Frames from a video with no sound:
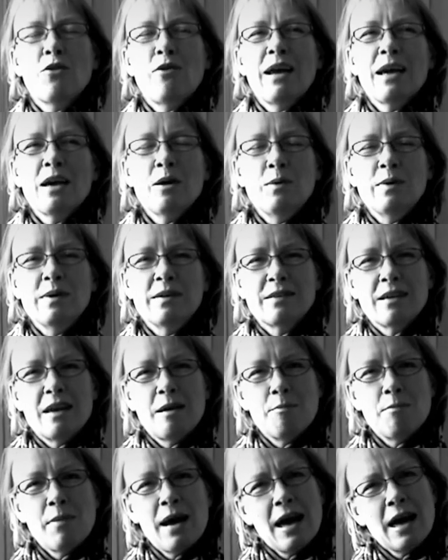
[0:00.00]
Gregor was
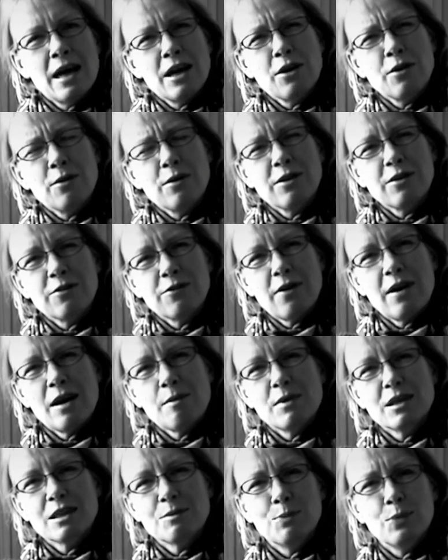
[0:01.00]
a man who was
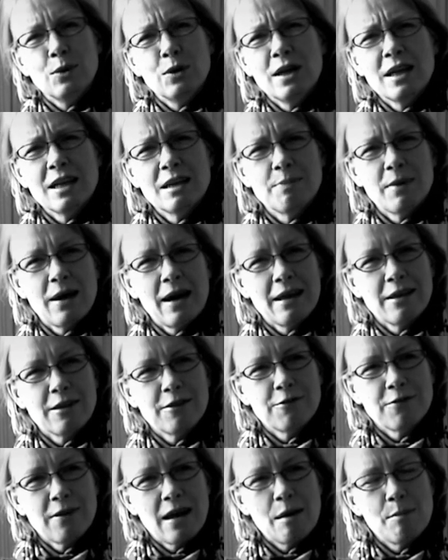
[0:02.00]
very much bullied by
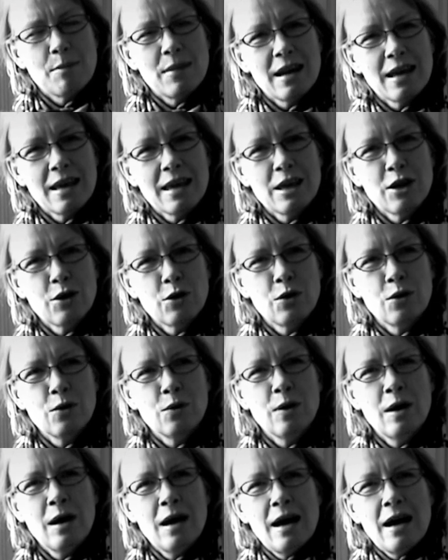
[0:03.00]
his family,
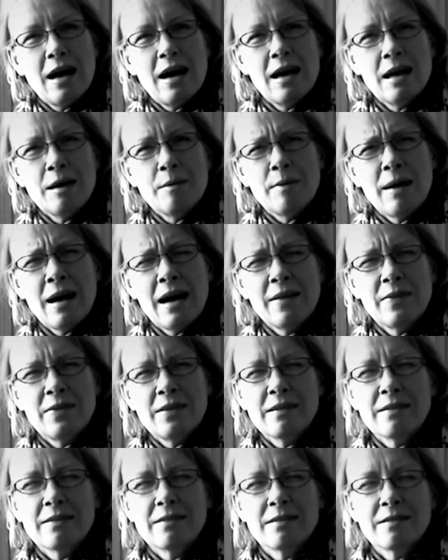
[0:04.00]
who um, had
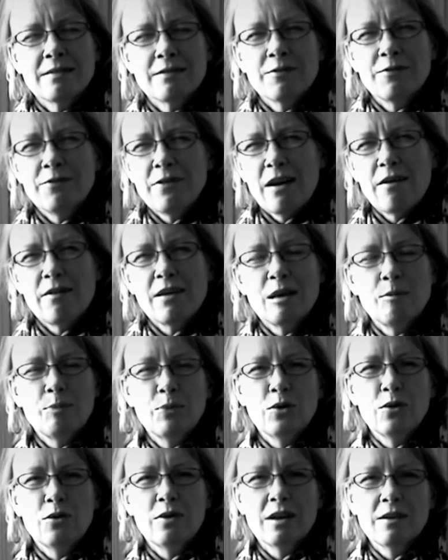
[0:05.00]
this very
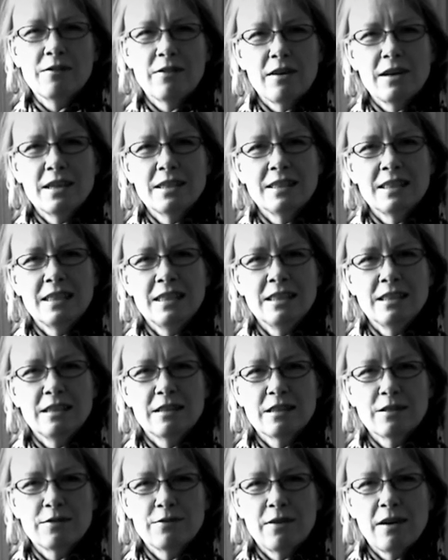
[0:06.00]
boring, very
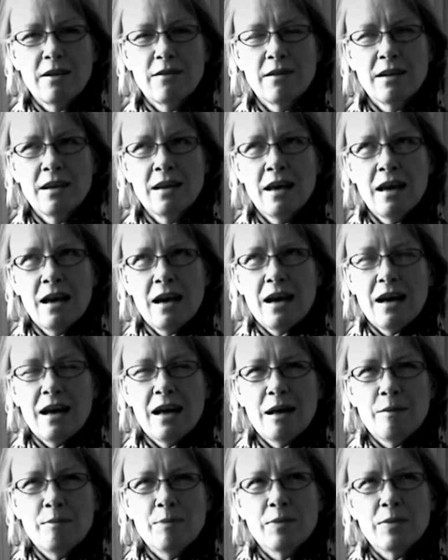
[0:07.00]
tedious, very,
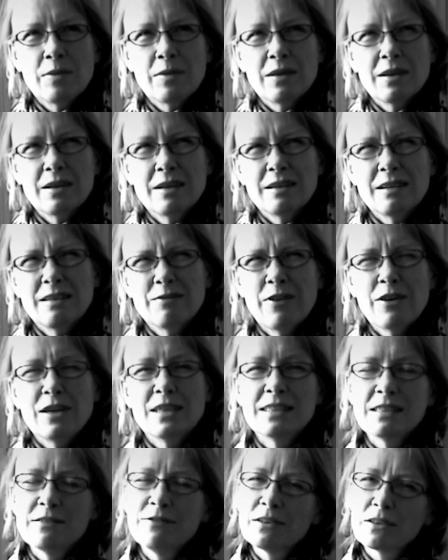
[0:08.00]
um,
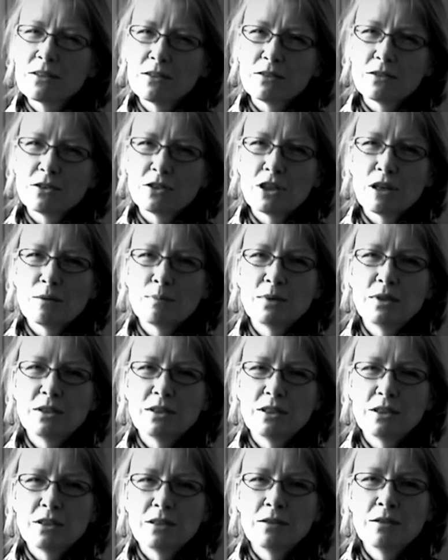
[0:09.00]
very difficult job to
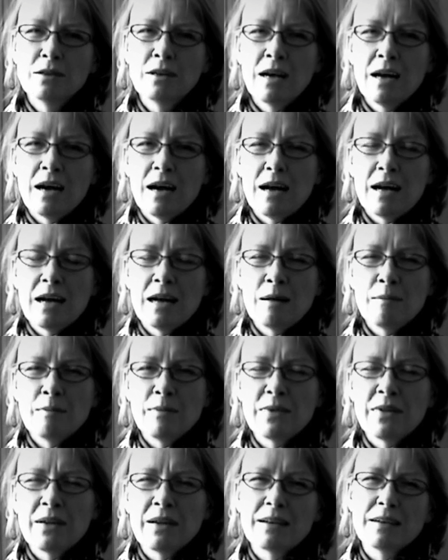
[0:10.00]
do,
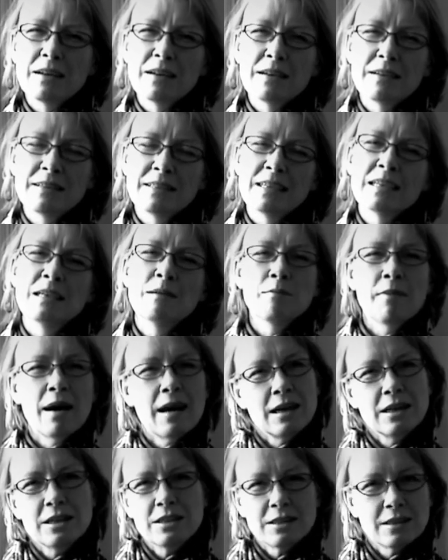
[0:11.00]
um, that didn't
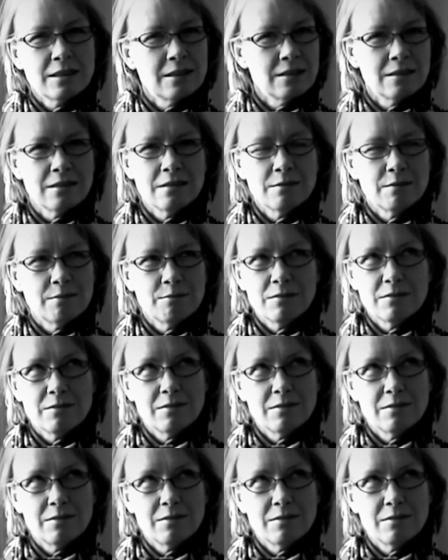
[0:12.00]
manage to